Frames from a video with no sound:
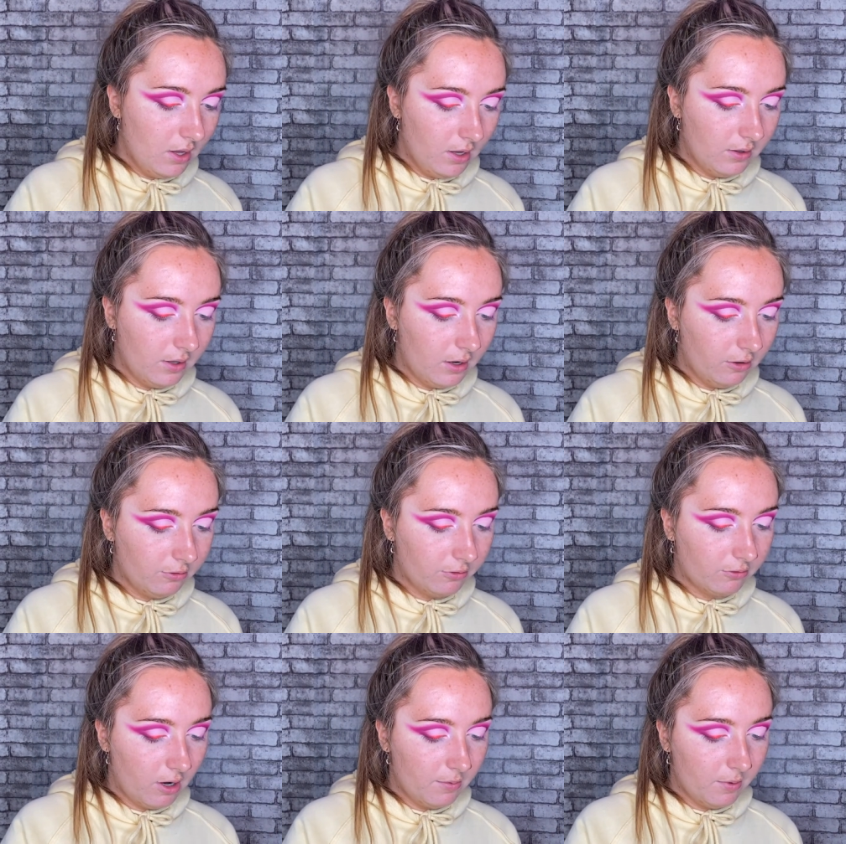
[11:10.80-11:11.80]
And then I'll just
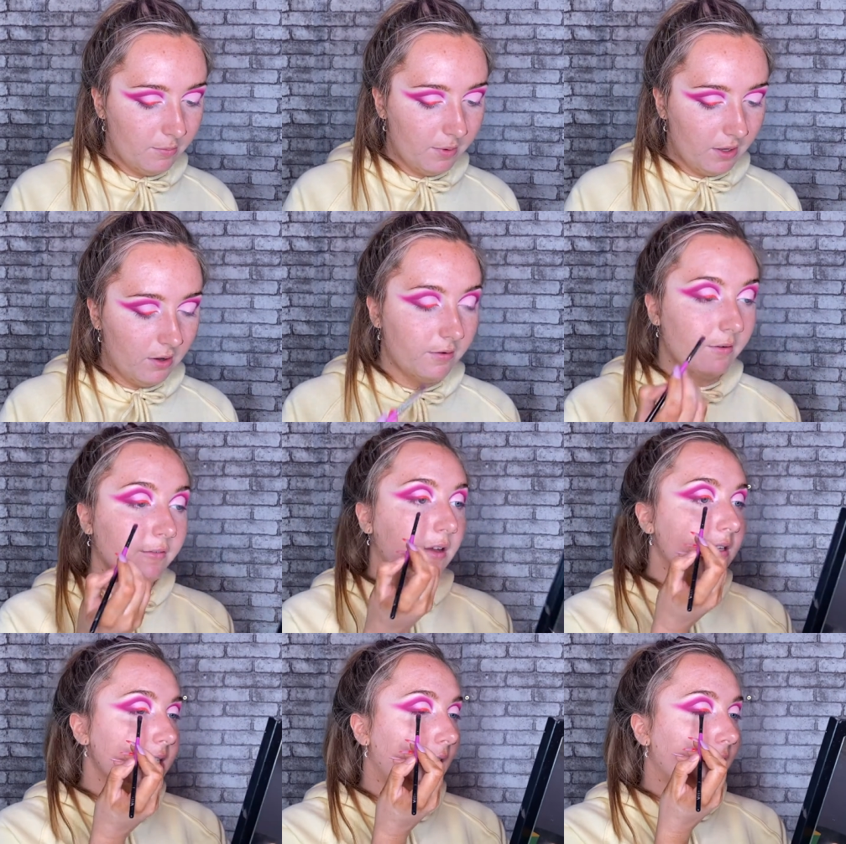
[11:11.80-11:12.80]
grab a bit of
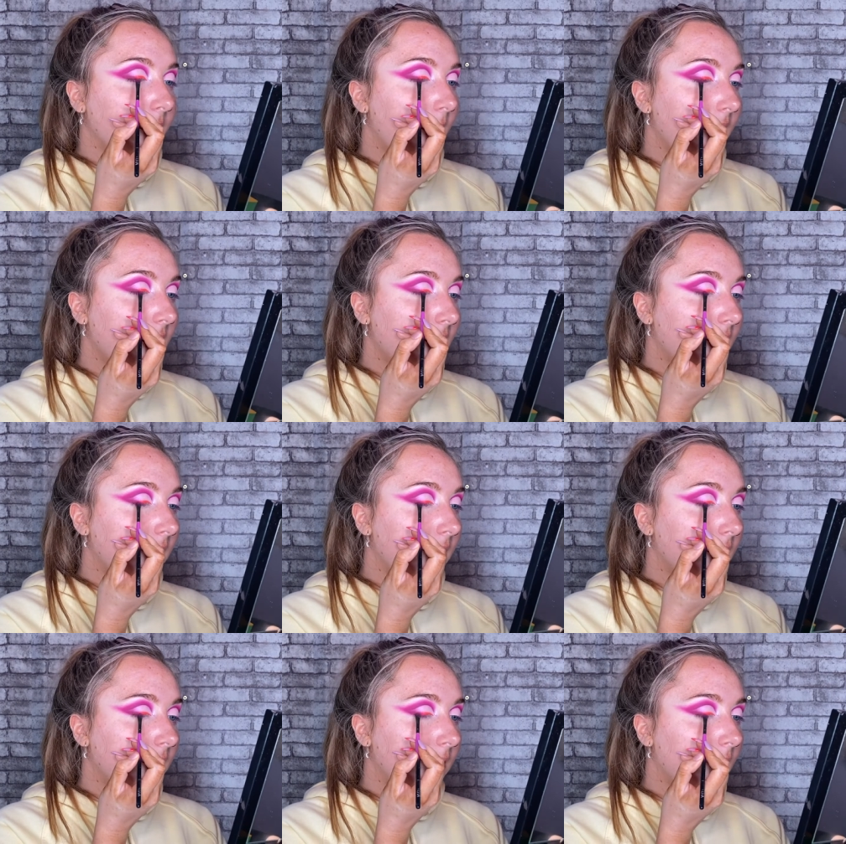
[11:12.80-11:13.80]
Self-Made
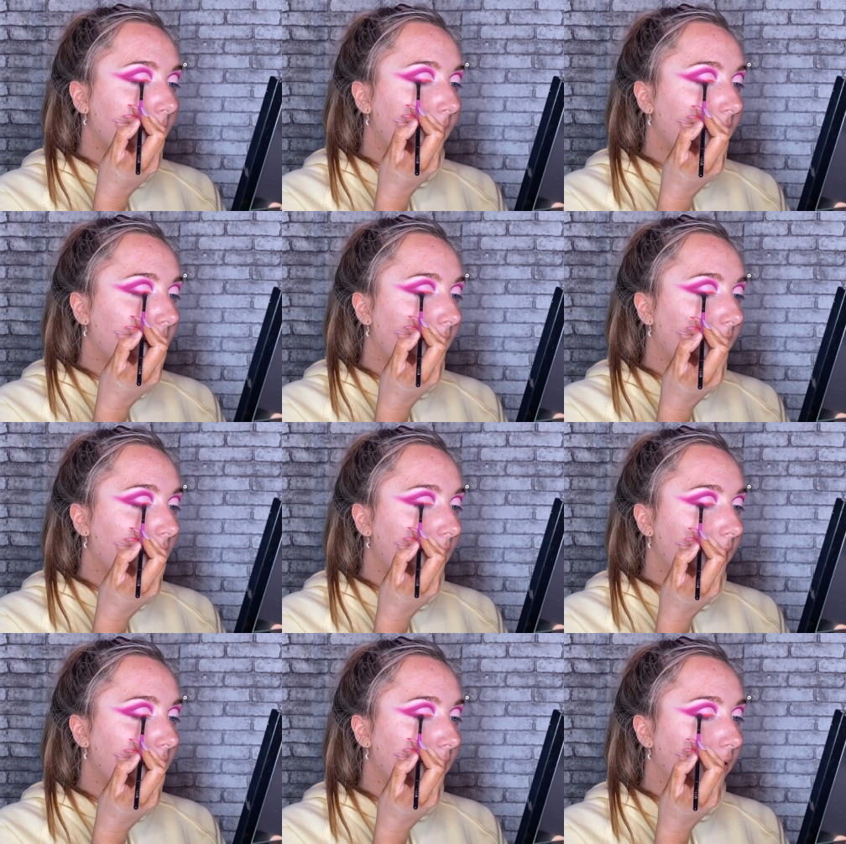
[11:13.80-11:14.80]
to make that
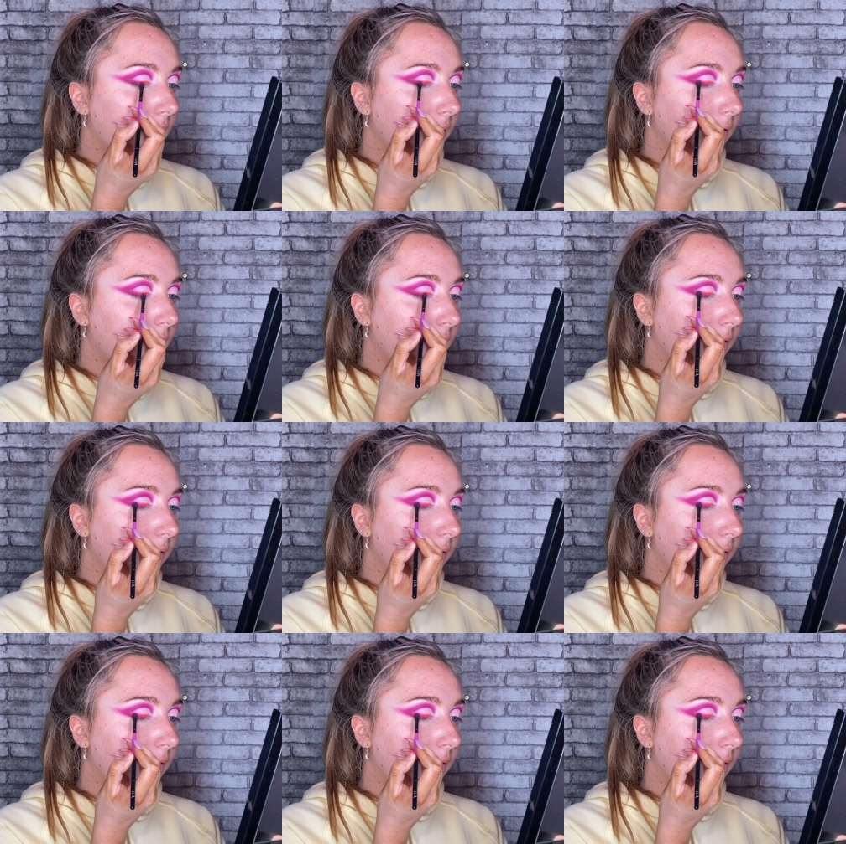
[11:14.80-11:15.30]
kind of